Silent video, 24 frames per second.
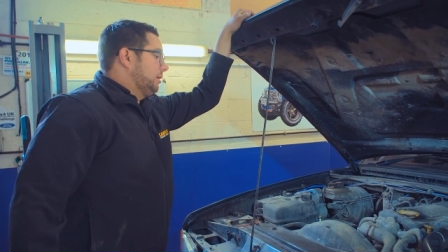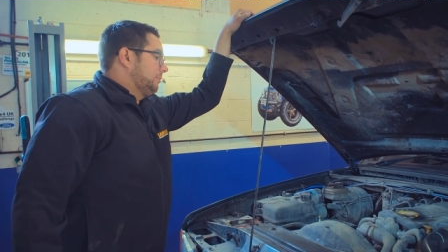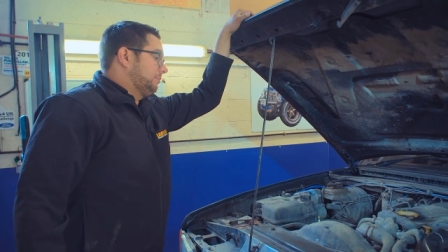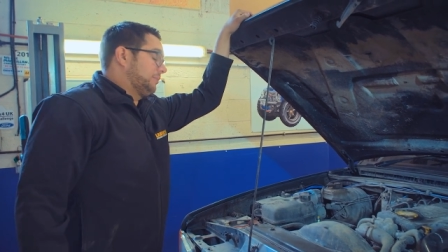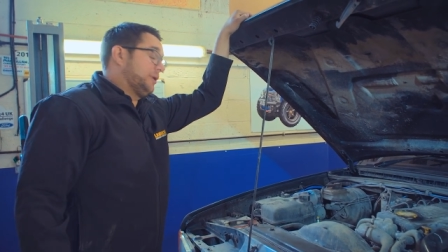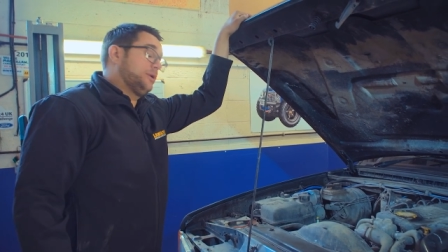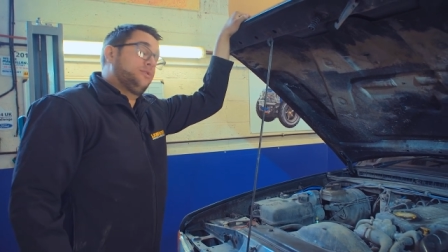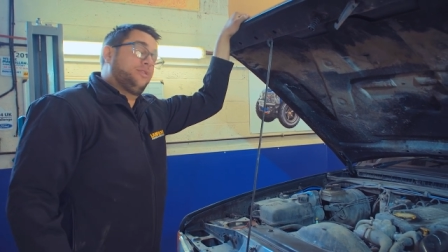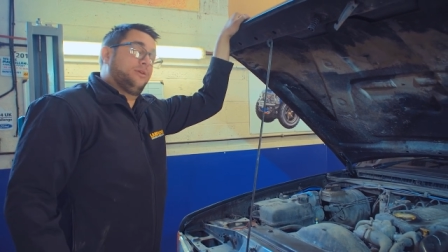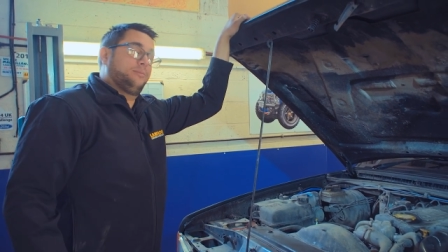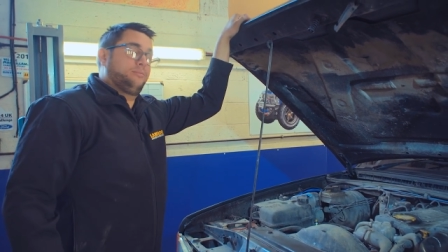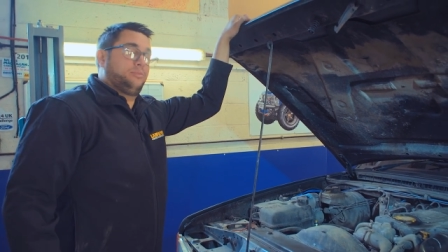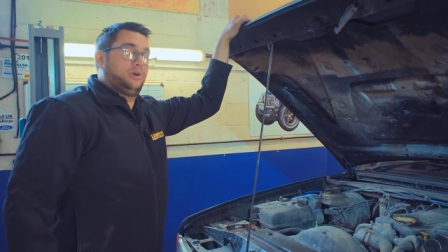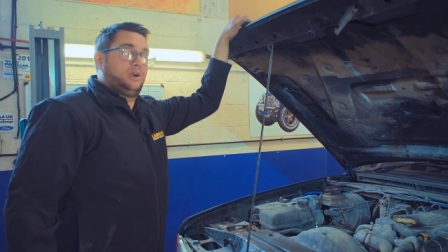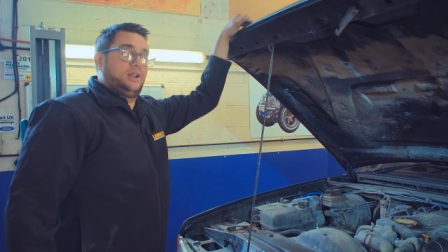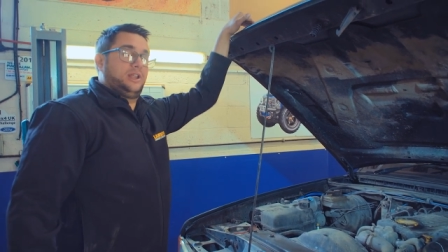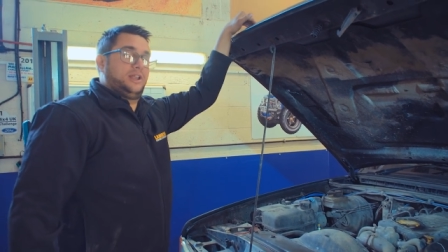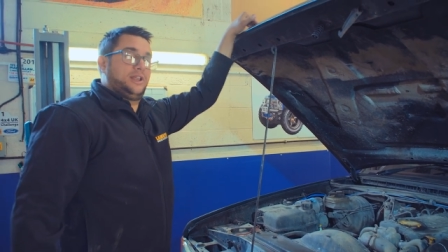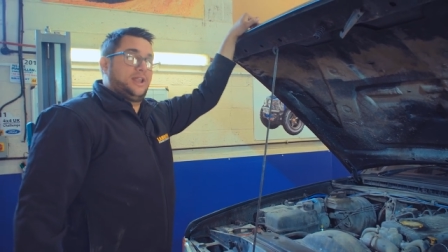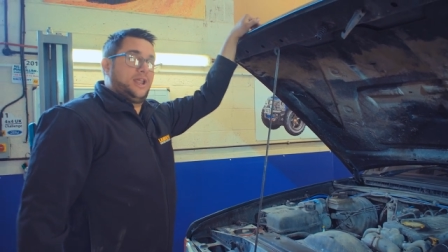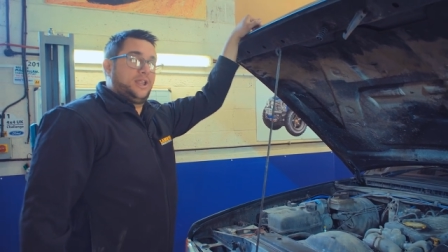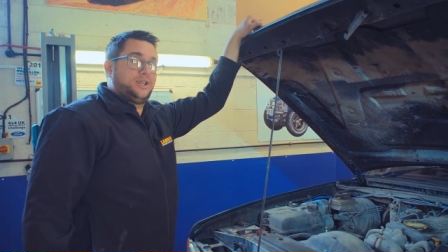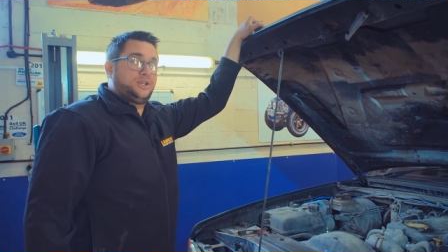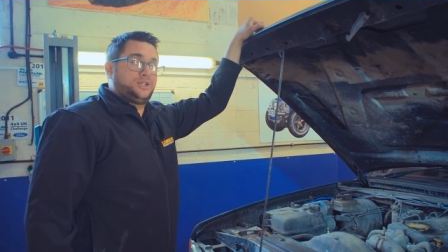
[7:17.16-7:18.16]
Both are
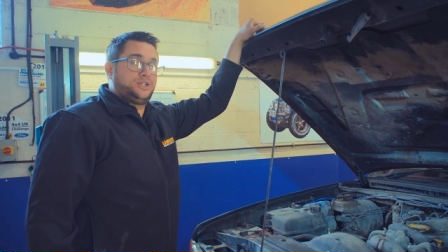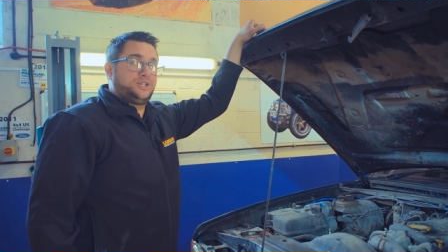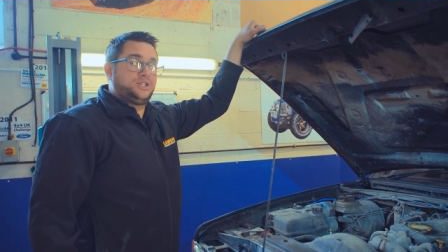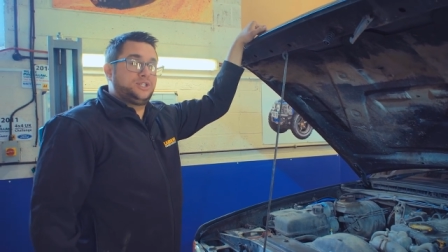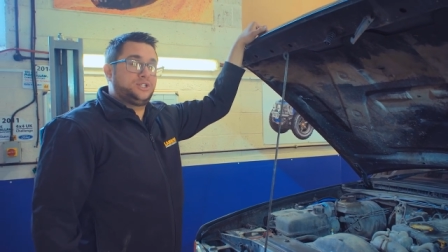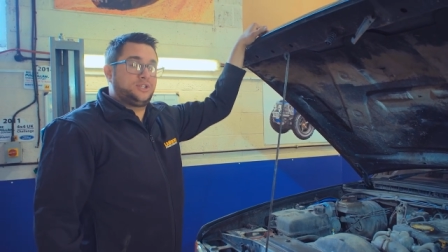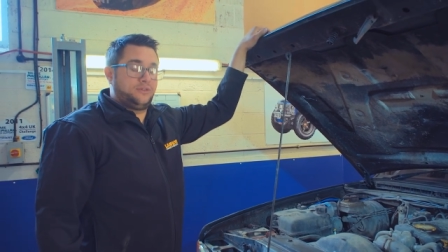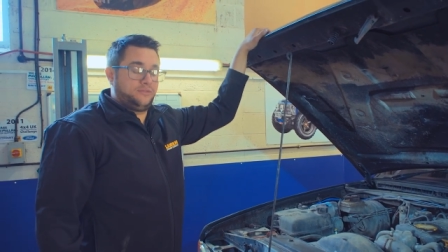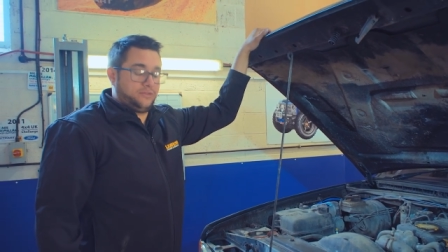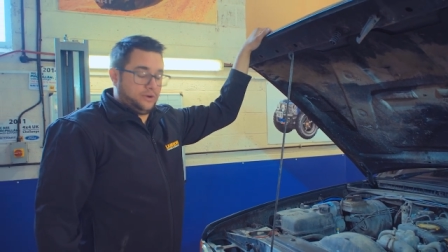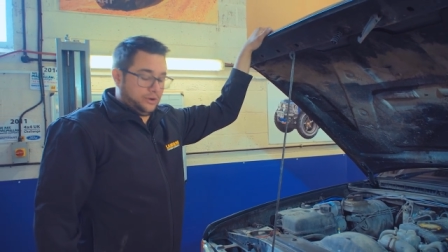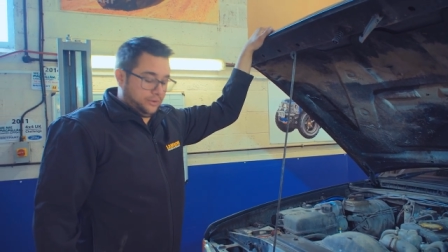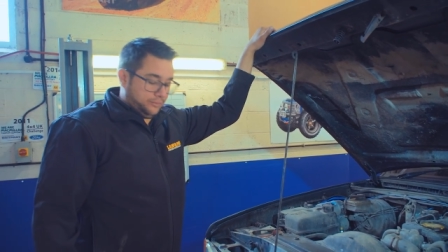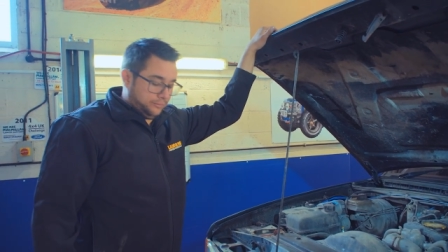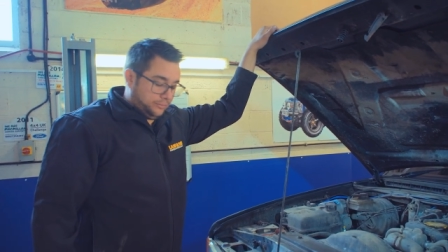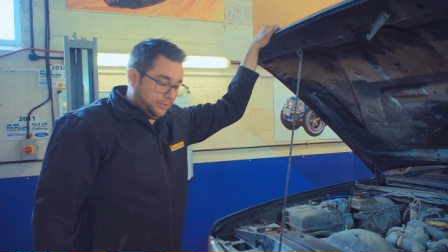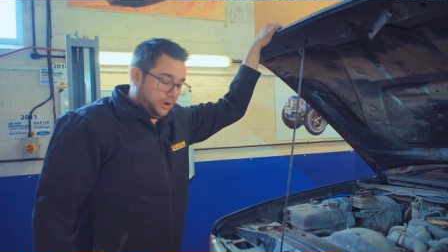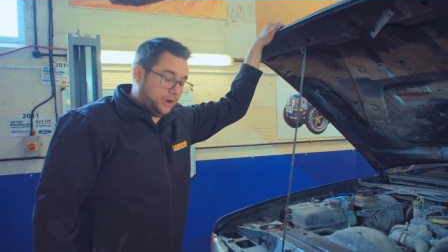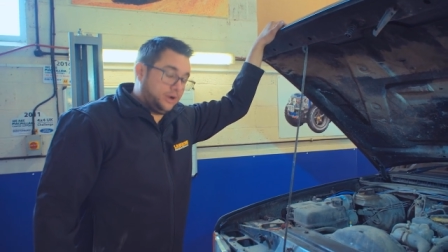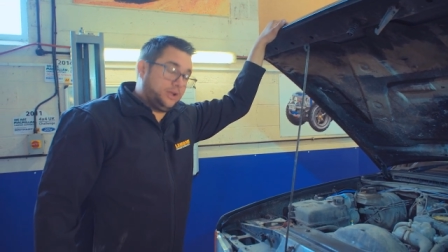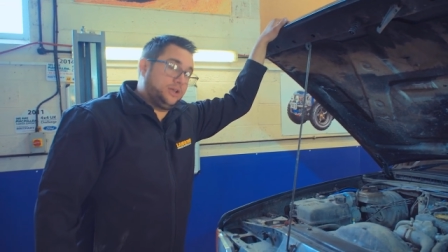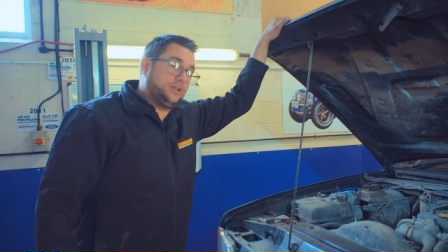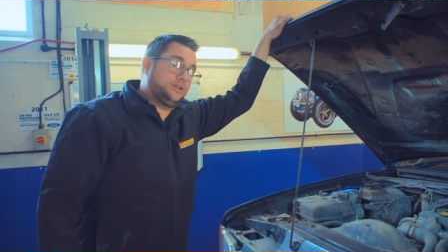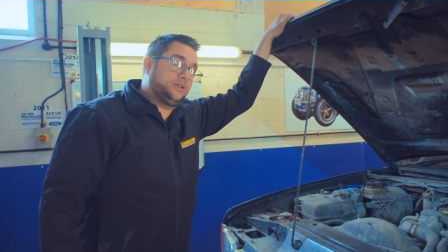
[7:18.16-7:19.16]
brilliant engines, very
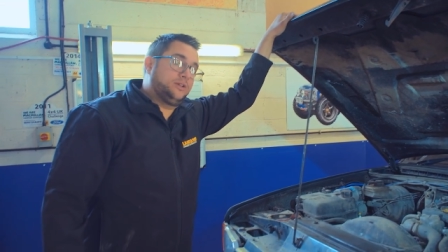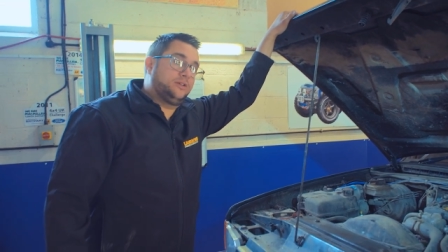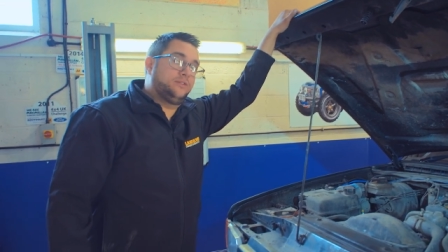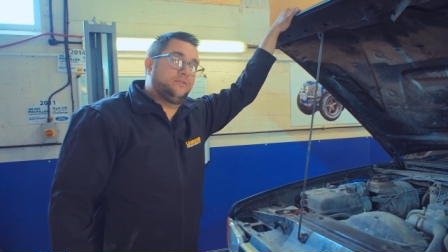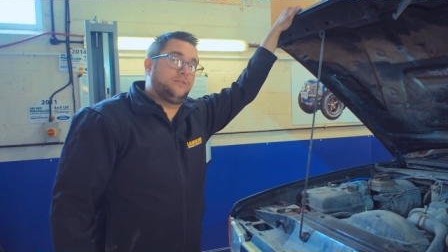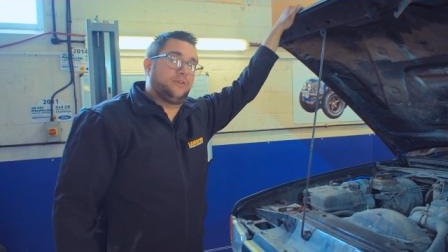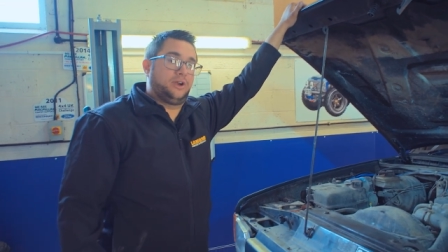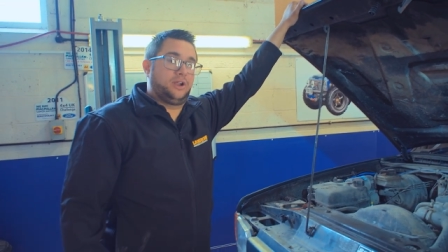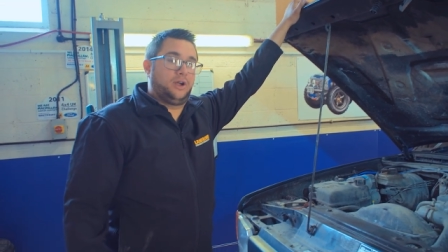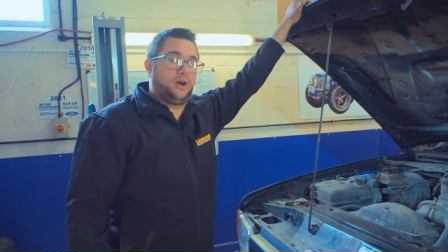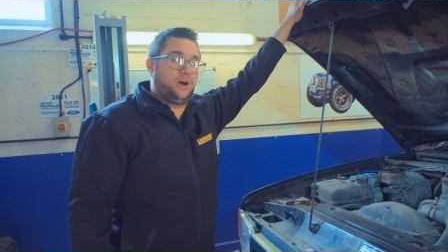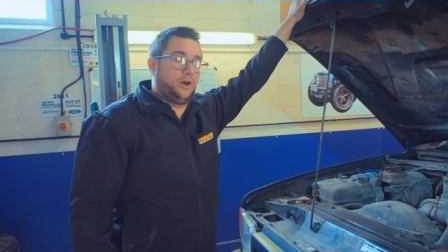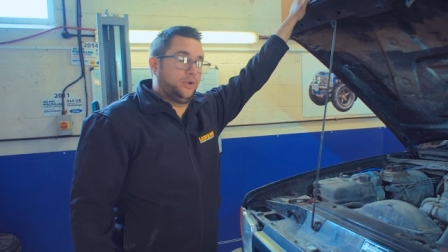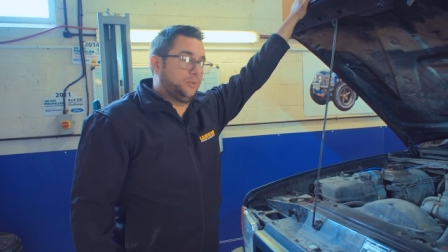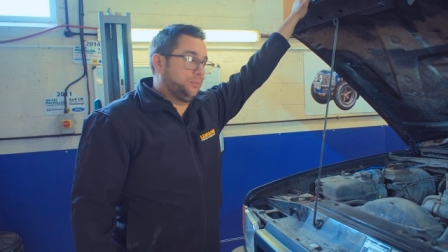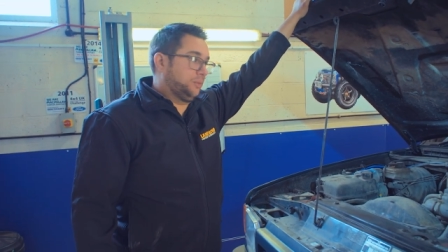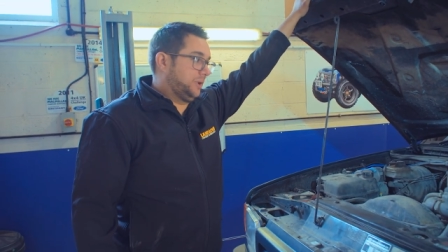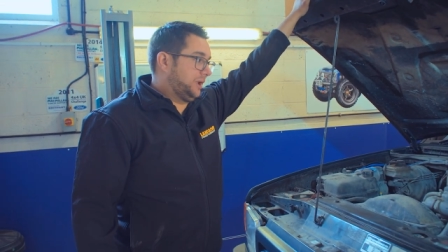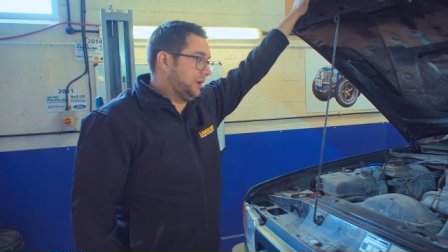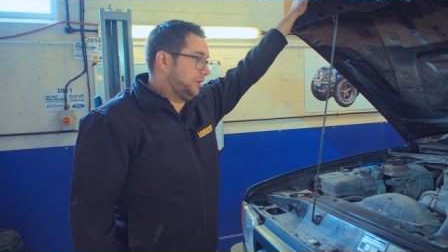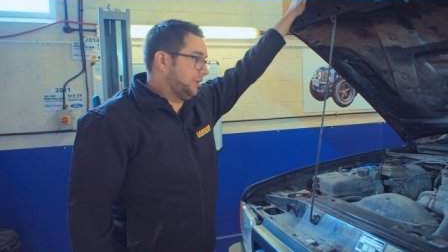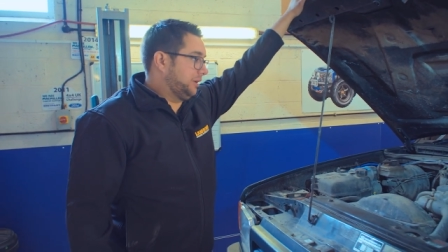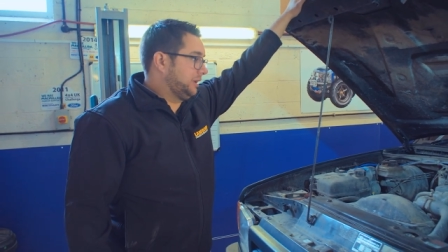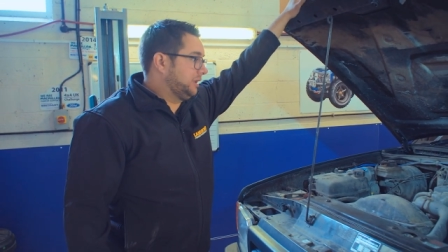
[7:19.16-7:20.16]
rugged, very hard
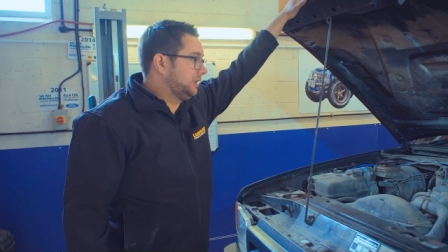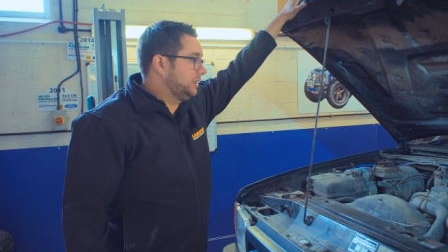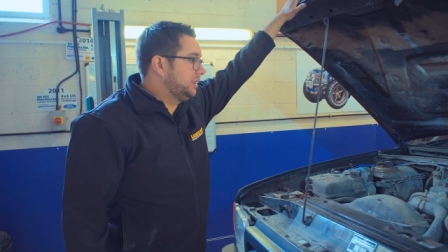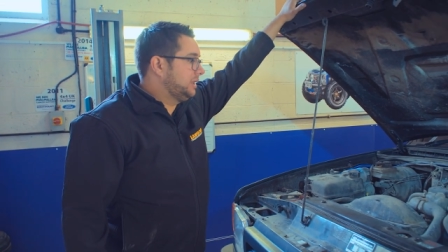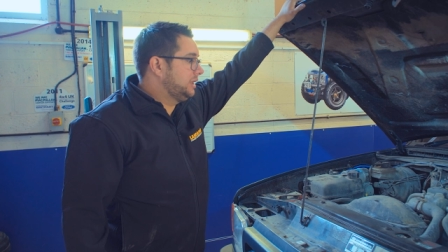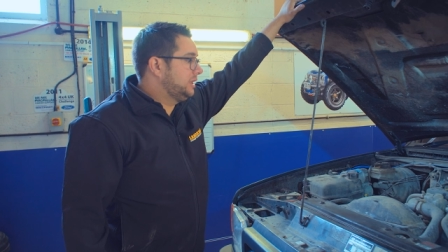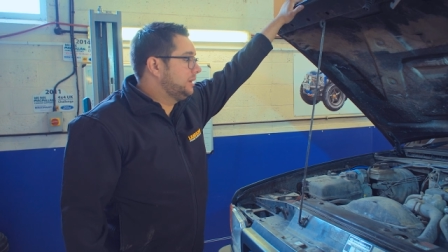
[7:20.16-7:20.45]
wearing,